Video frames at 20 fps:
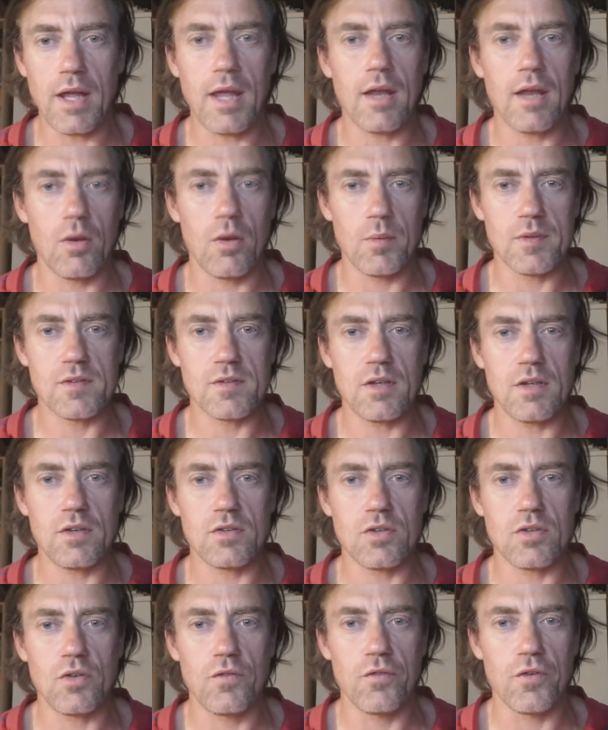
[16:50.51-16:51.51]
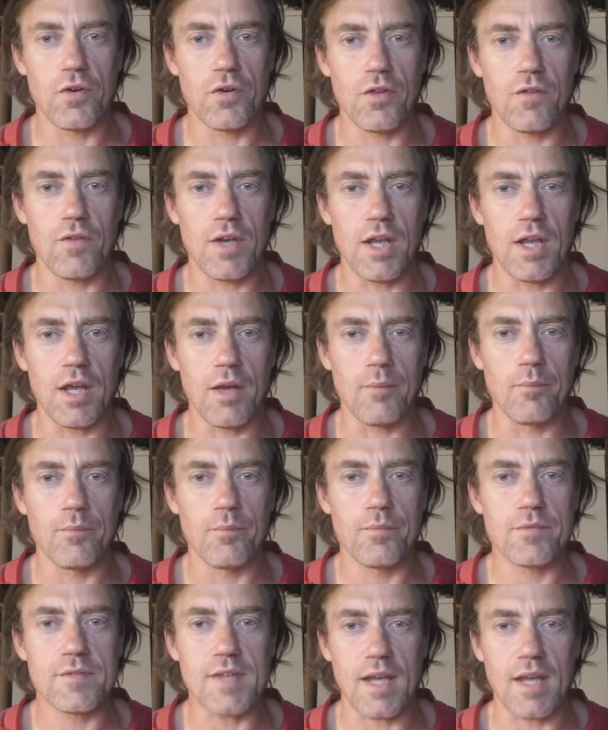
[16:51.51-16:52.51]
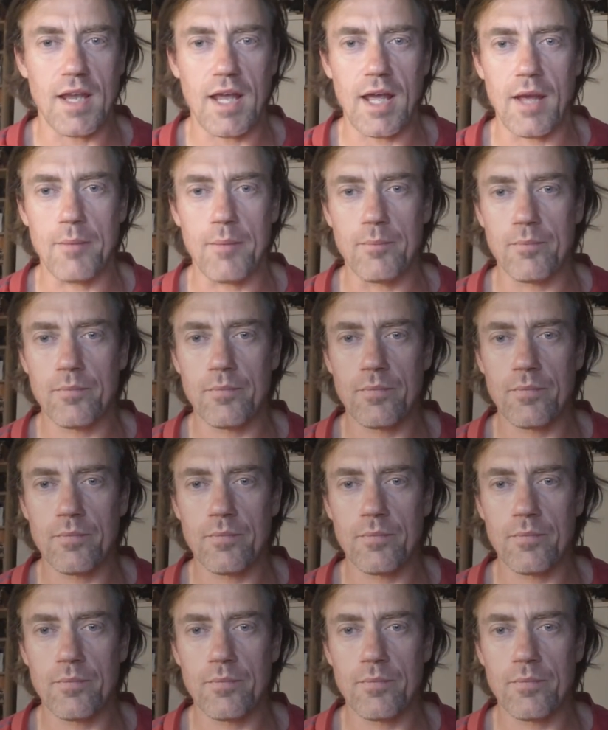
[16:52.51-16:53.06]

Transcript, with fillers: And I will see you soon for another video. Take care.